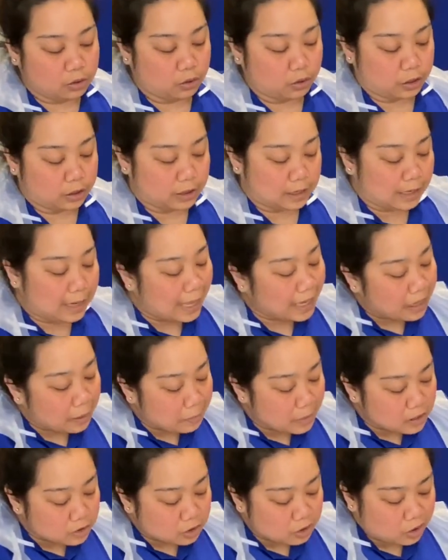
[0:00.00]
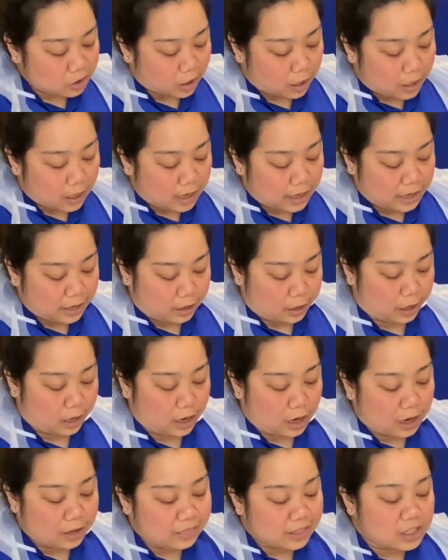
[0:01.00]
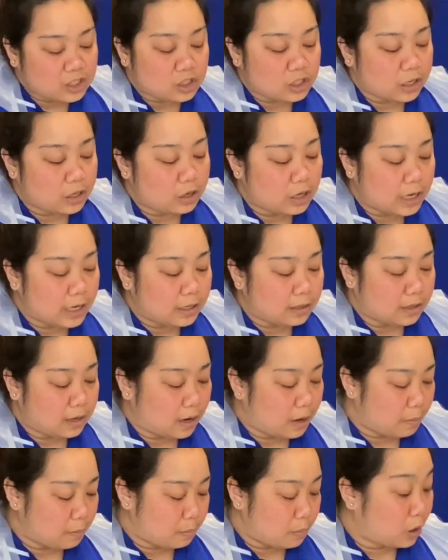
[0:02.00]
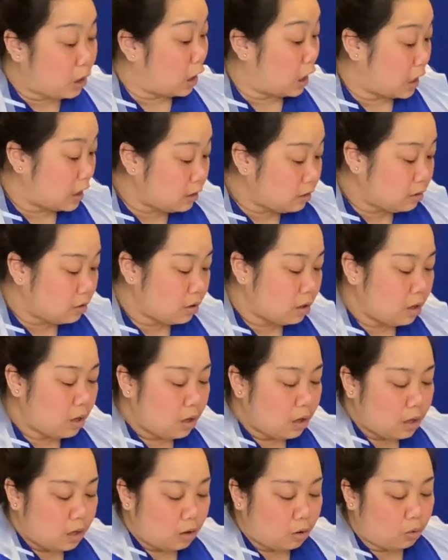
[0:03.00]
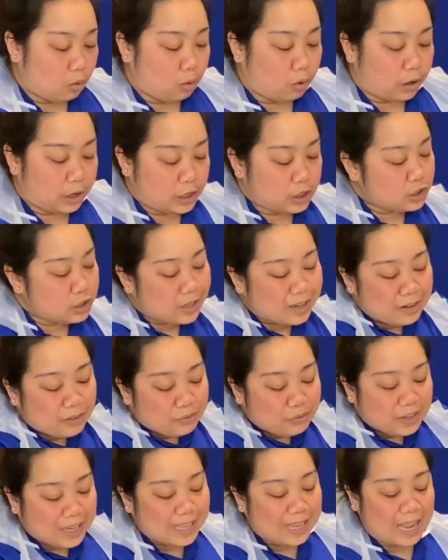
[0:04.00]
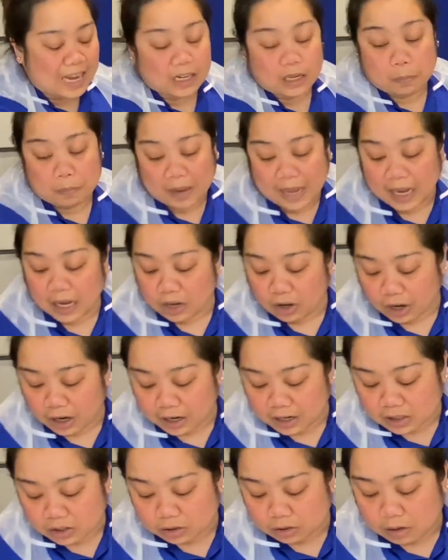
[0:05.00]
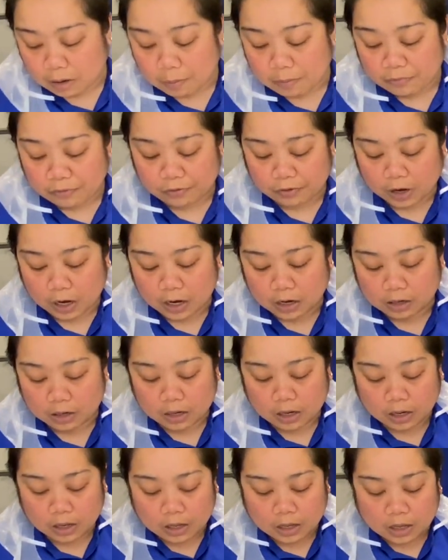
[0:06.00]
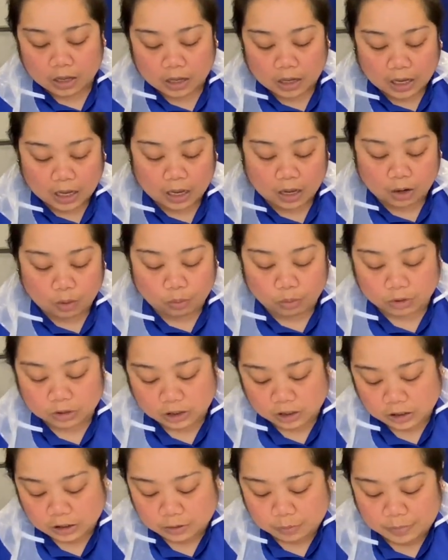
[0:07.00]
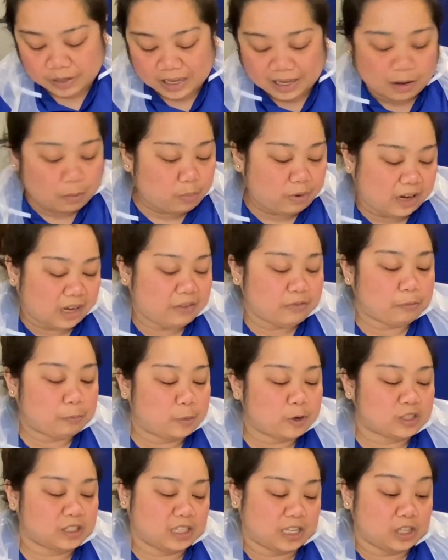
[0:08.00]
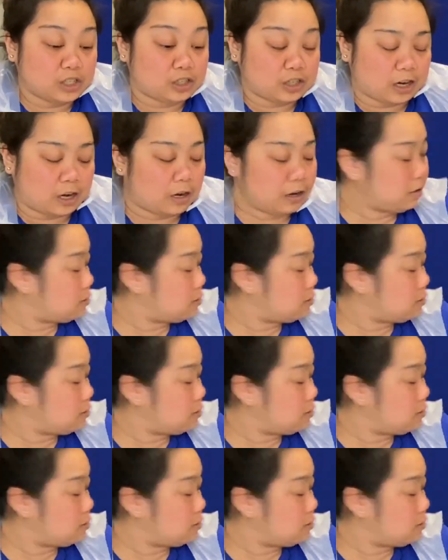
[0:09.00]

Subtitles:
Good. Like I mentioned earlier, this shouldn't hurt or you shouldn't feel any pain or discomfort. It will just be a brief procedure.